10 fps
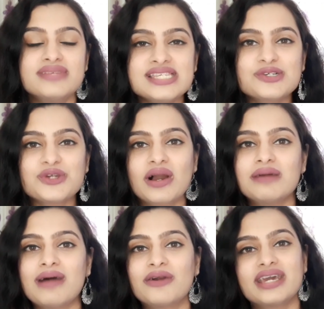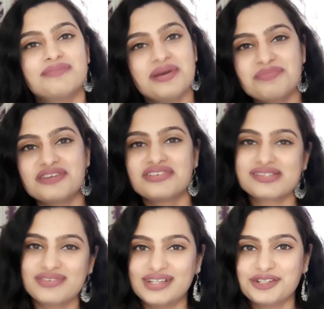missed to talk about in my
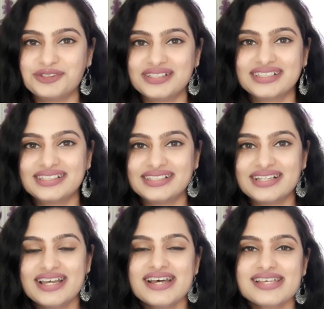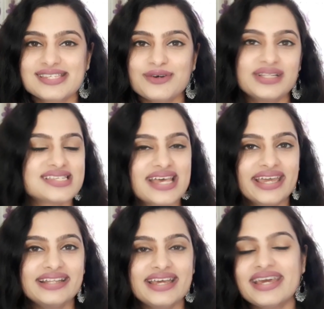previous video. So the
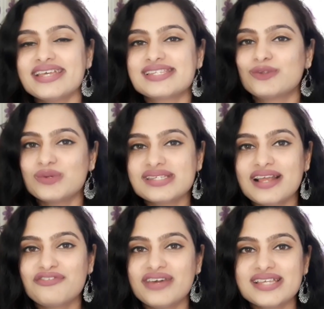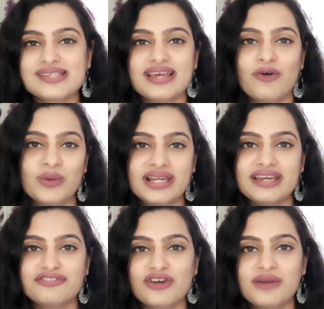second thing is no selfies. Only
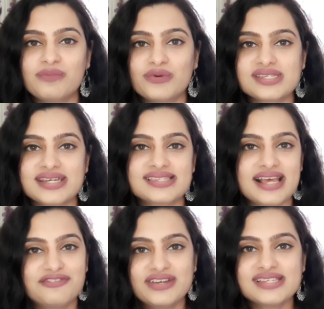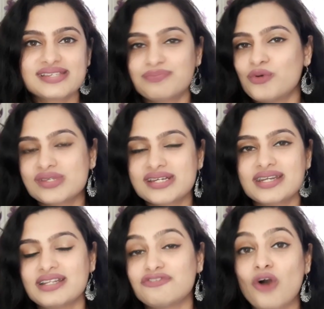if you are posting selfies, post it
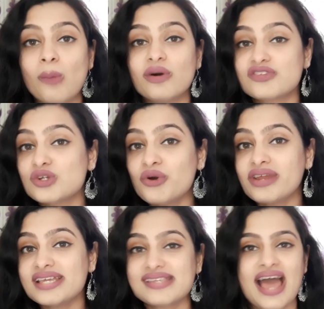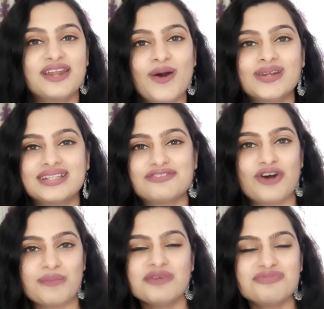in the form of stories and not in the
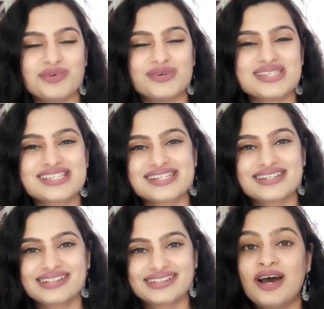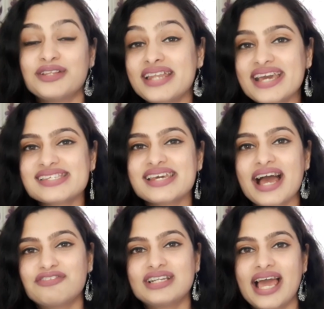form of post. Now the next thing
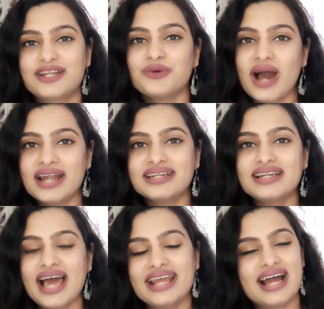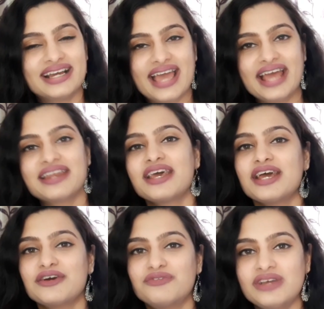I would like to underline again
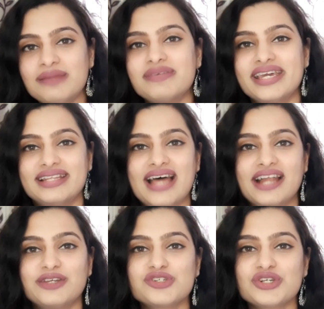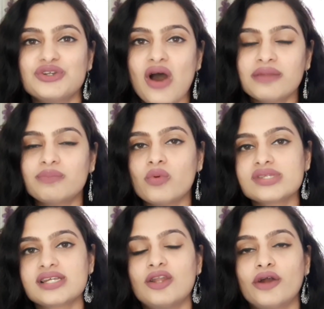will be that you should not
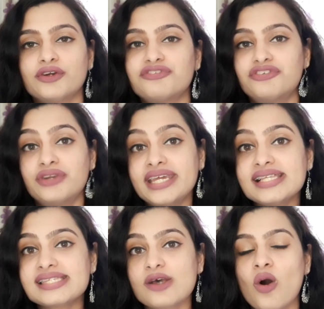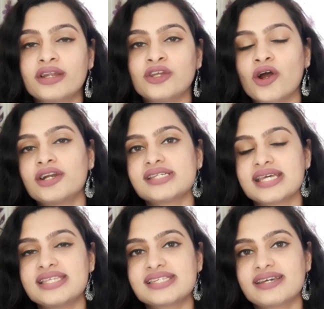post a lot of reels on your
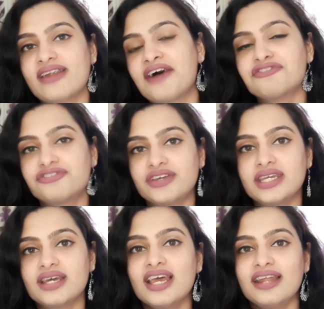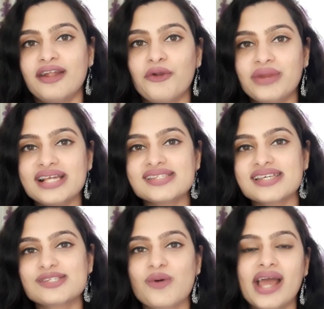Instagram feed. Now reels
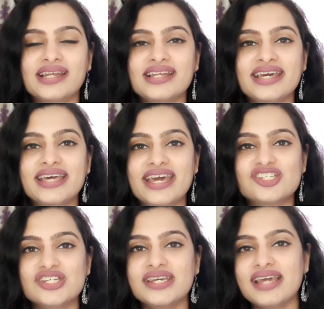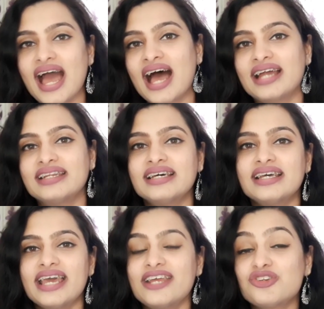is quite an engaging and
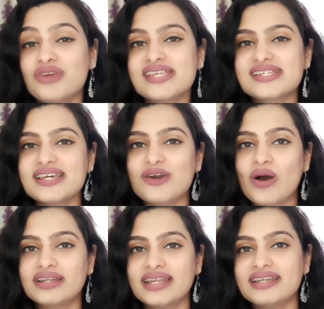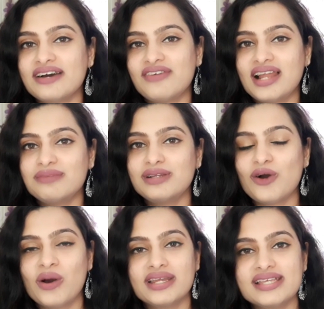interesting content available
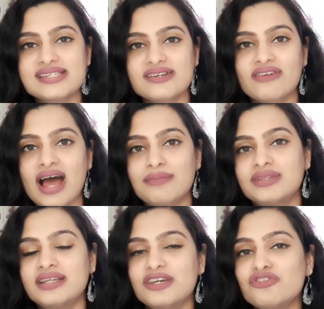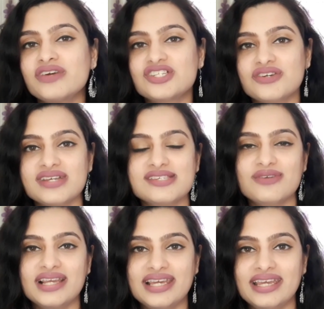on Instagram. The new feature is
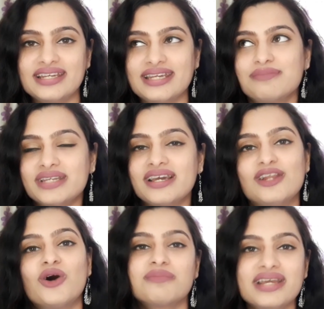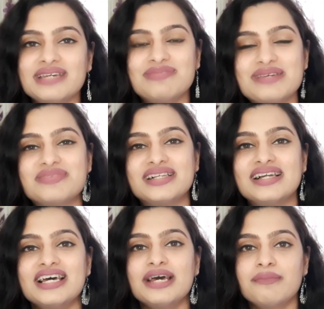really tempting a lot many people,
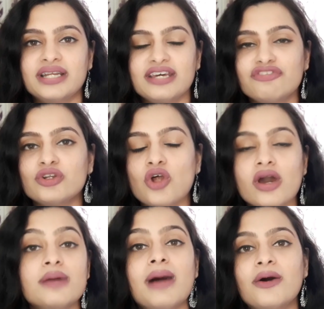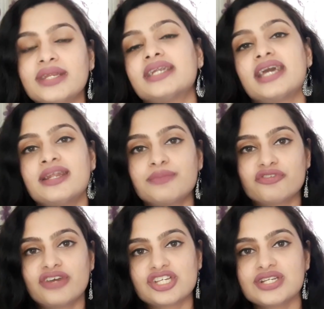but if you talk about it in a
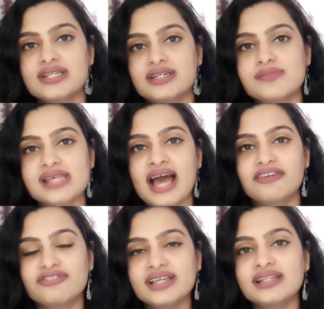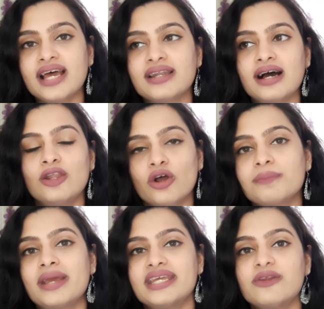professional terms, I feel that a
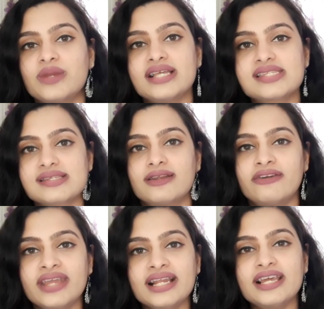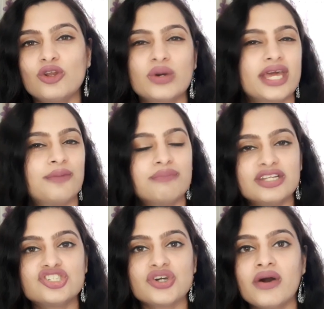lot many reels really look
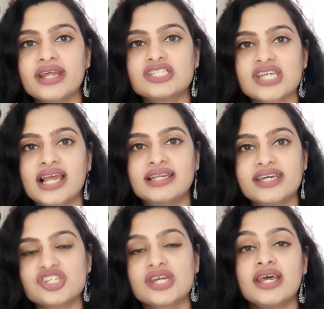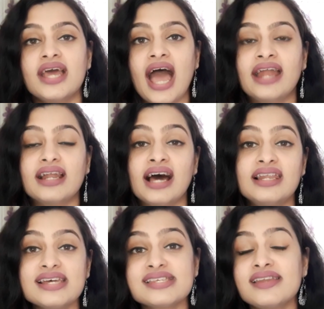immature and childish, and
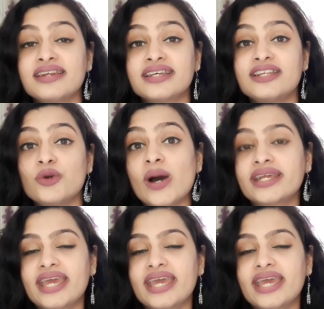unless and until you are